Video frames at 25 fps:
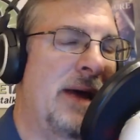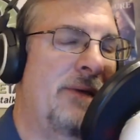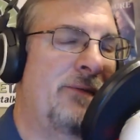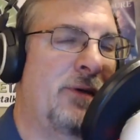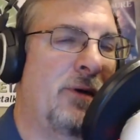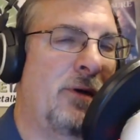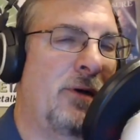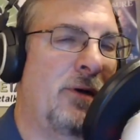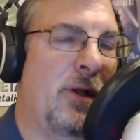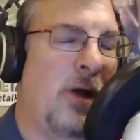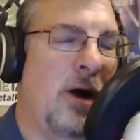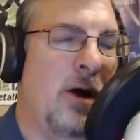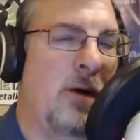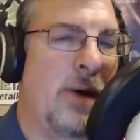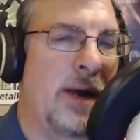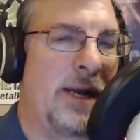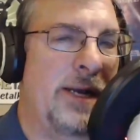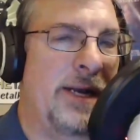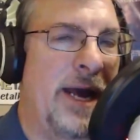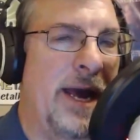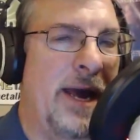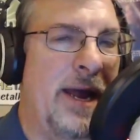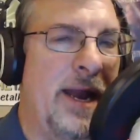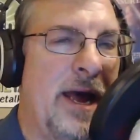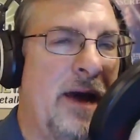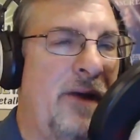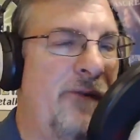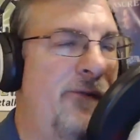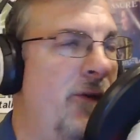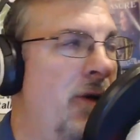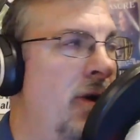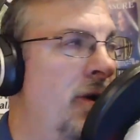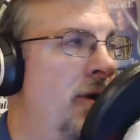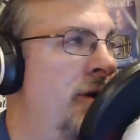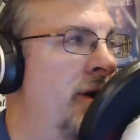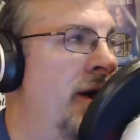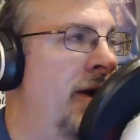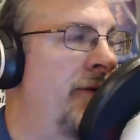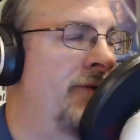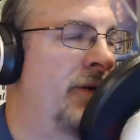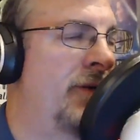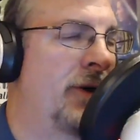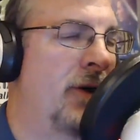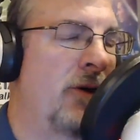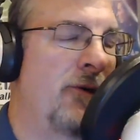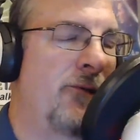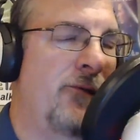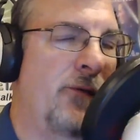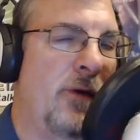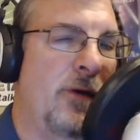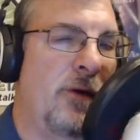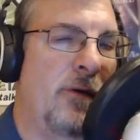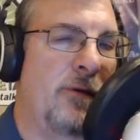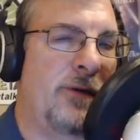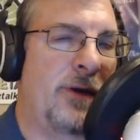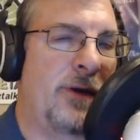to go a long way. Dan, how far do you have to go for an Earth